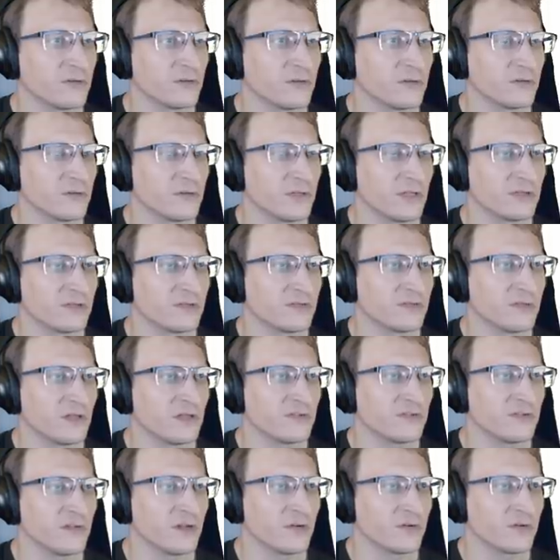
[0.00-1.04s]
That's
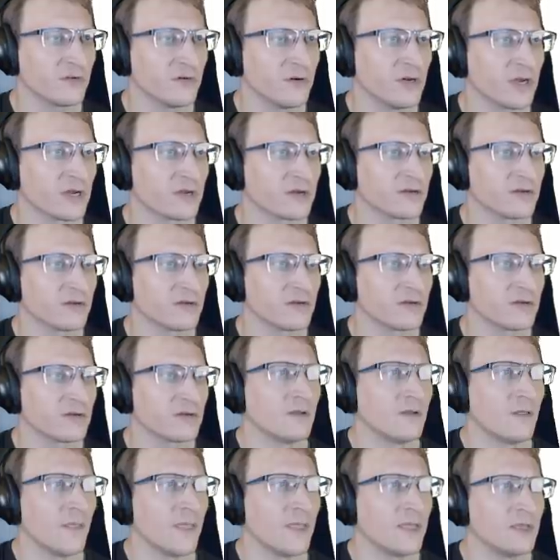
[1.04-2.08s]
that's not correct.
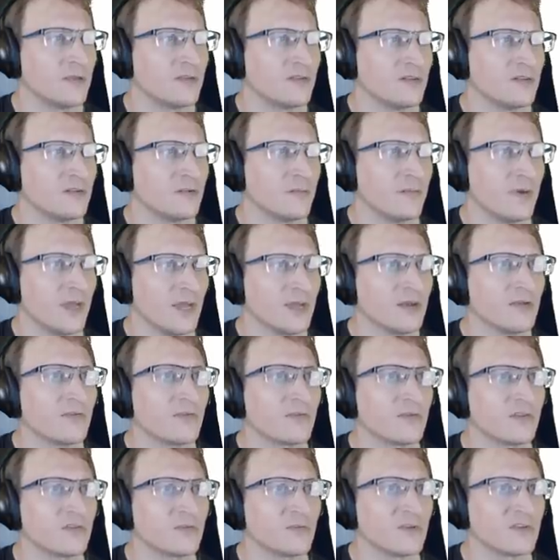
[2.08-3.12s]
It is a demand
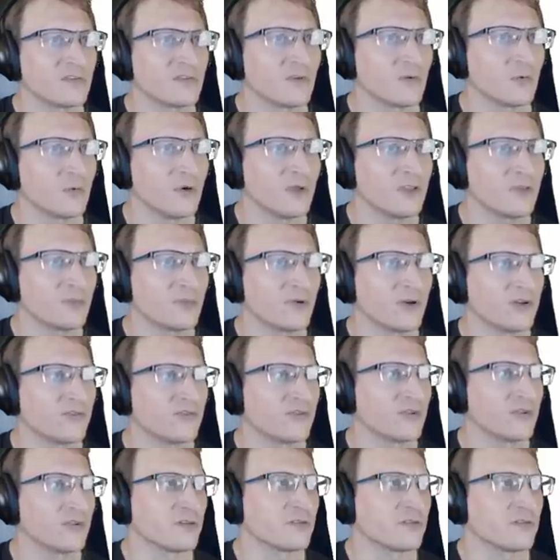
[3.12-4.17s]
for dismissal with
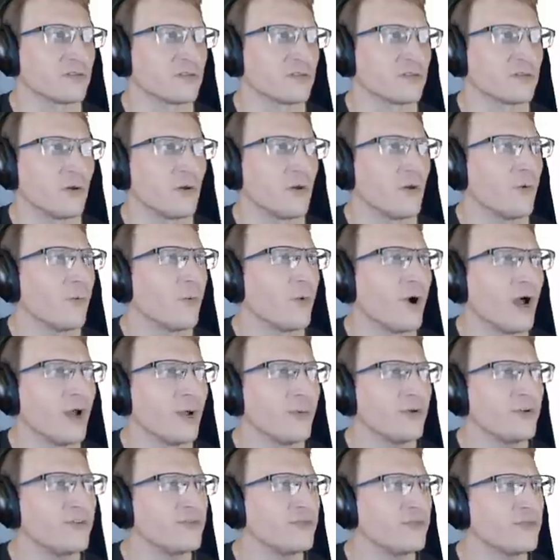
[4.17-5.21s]
prejudice. Why
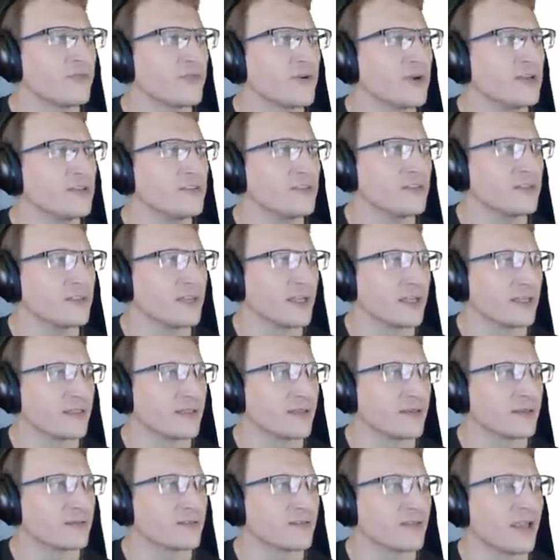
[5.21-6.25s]
would you phrase it like
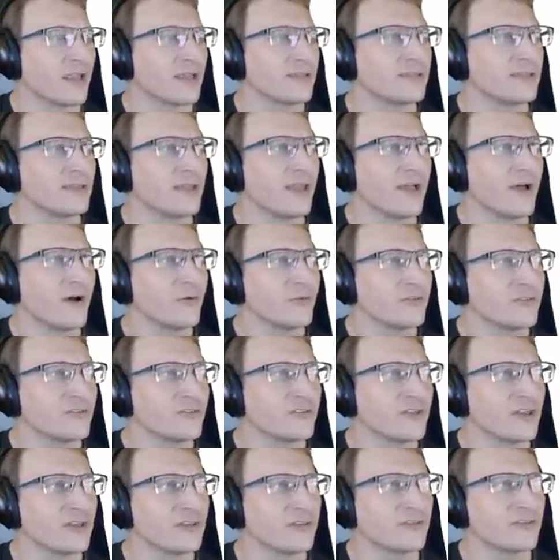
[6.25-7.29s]
this? At the
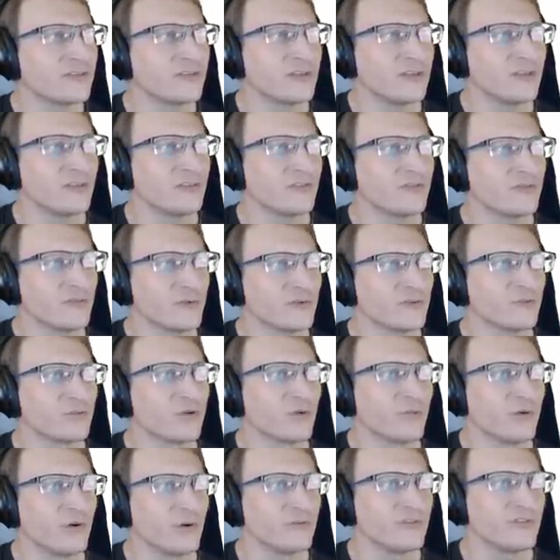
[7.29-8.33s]
outset, CIG's first
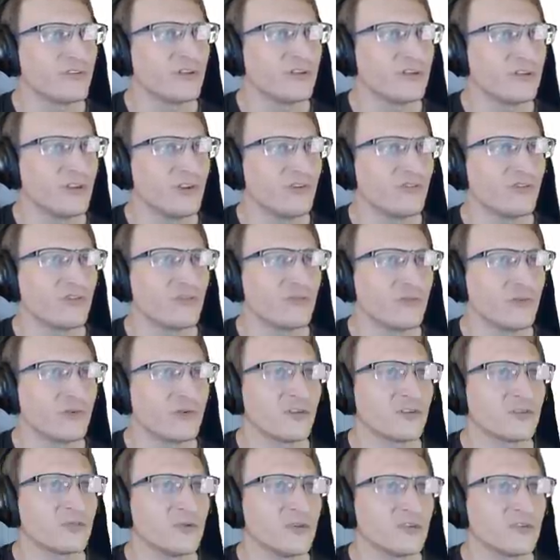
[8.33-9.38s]
proposed condition for
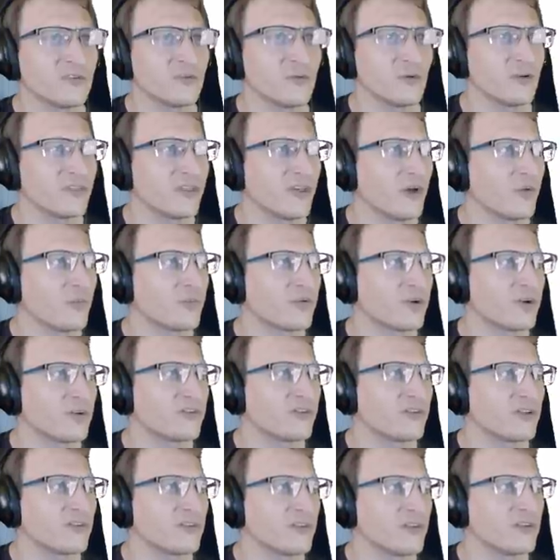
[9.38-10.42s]
dismissal without
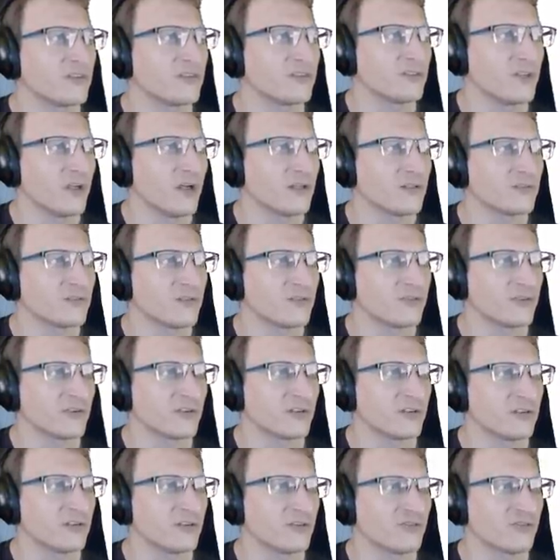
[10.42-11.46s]
prejudice is not such a
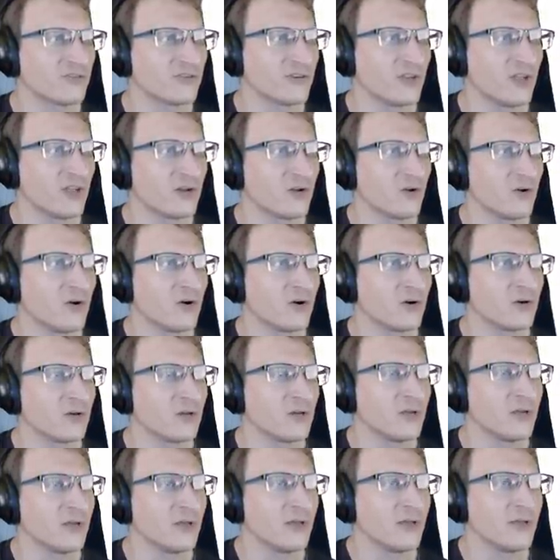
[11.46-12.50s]
condition at all.
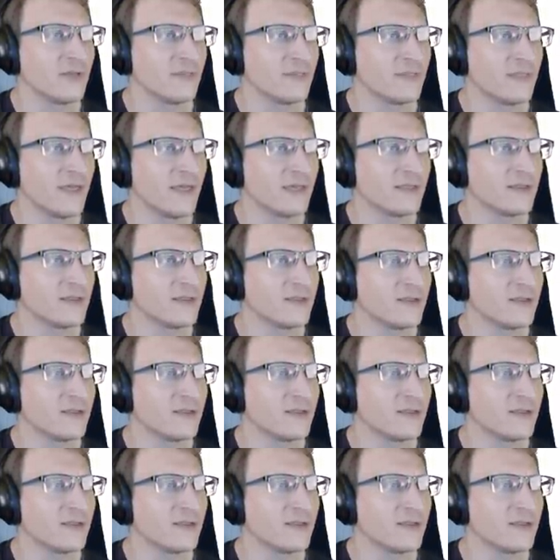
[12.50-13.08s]
That